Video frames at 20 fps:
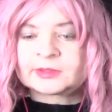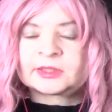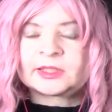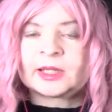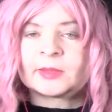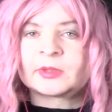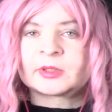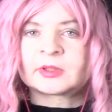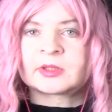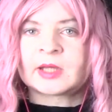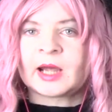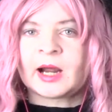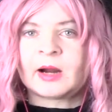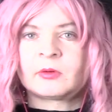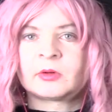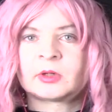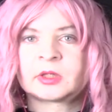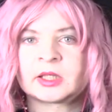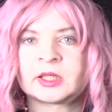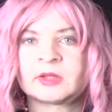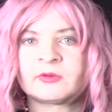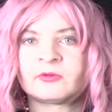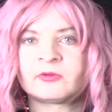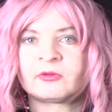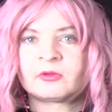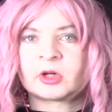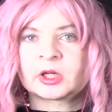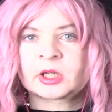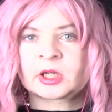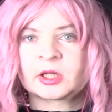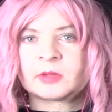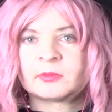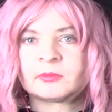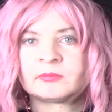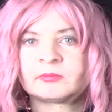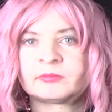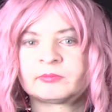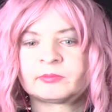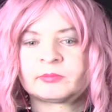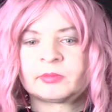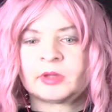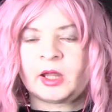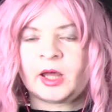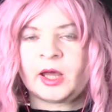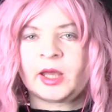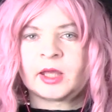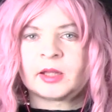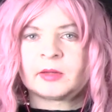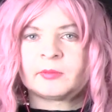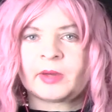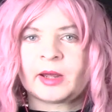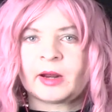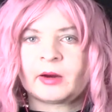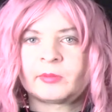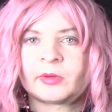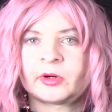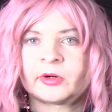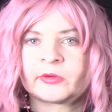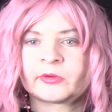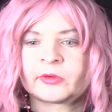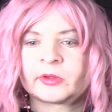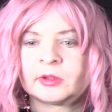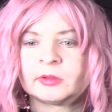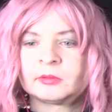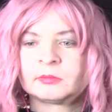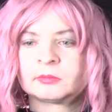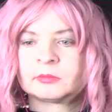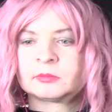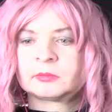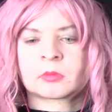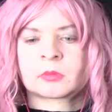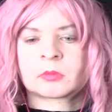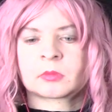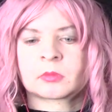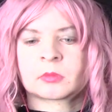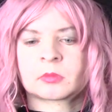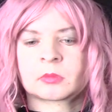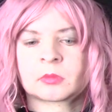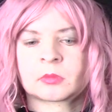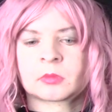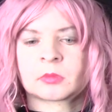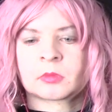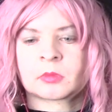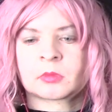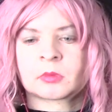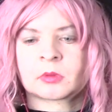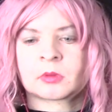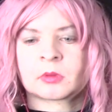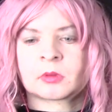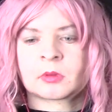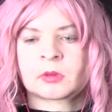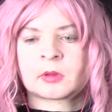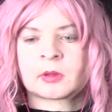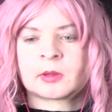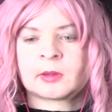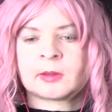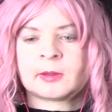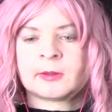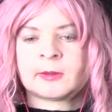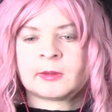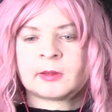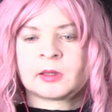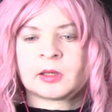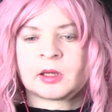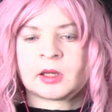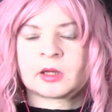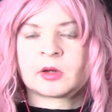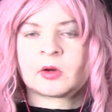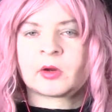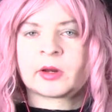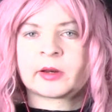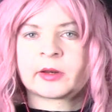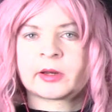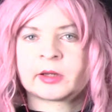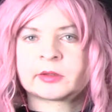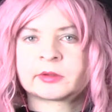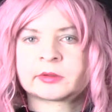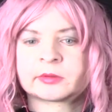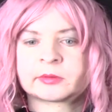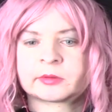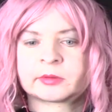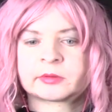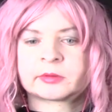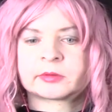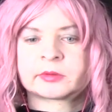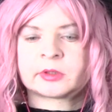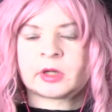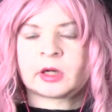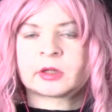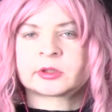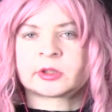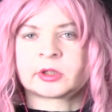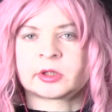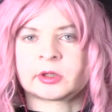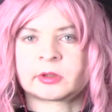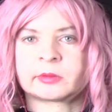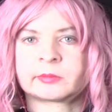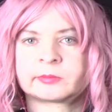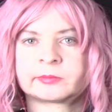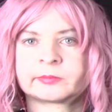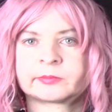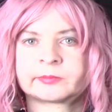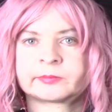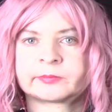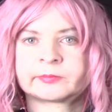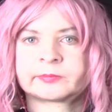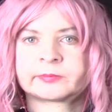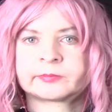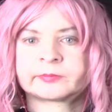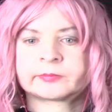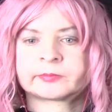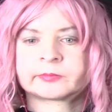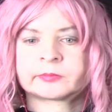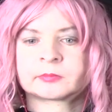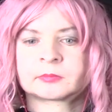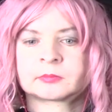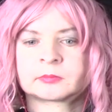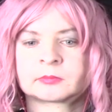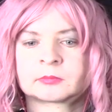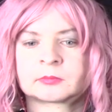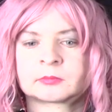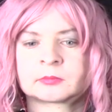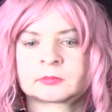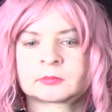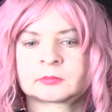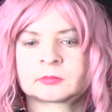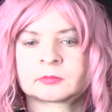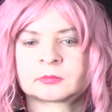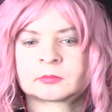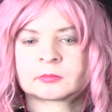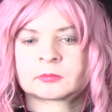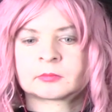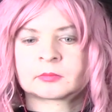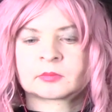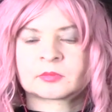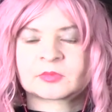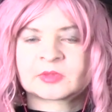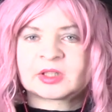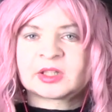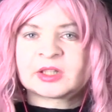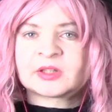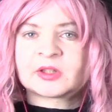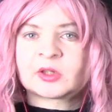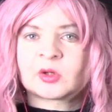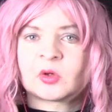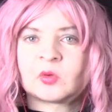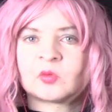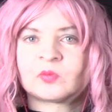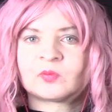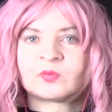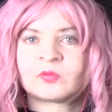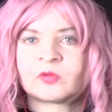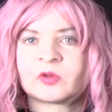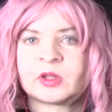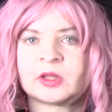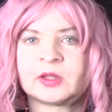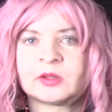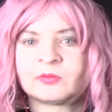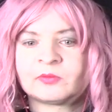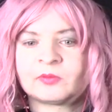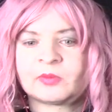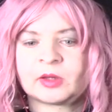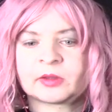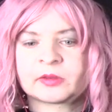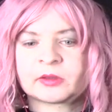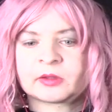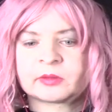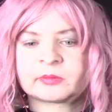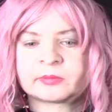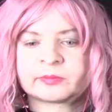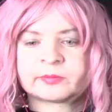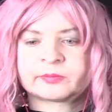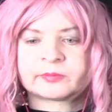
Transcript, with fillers: damn, it, cowardly frickin' lion, pa- Percy. Well, what about you? You've already collapsed. I'm going to the ah, doctor. Till you all come back. He has to go see that the